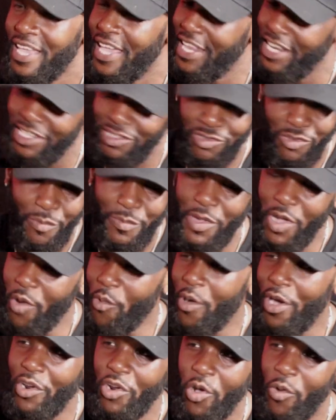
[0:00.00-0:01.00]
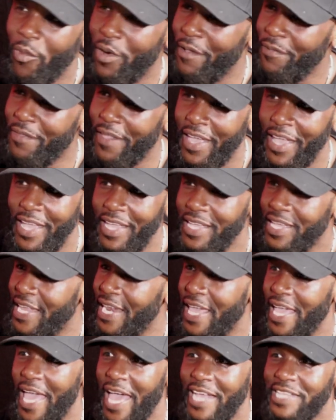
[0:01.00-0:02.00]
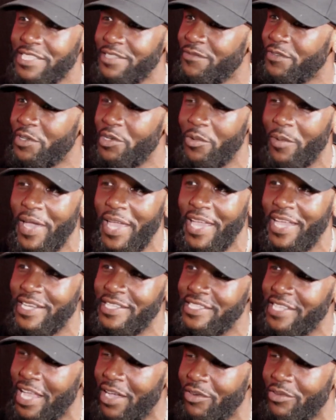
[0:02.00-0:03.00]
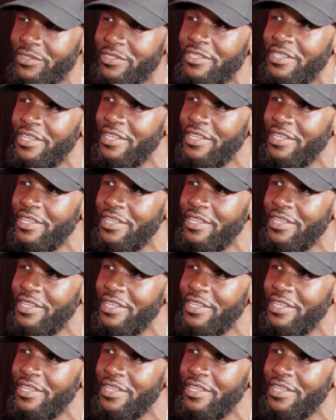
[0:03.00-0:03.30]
And it's going to be a one-on-one thing. And I ain't asking for no handouts.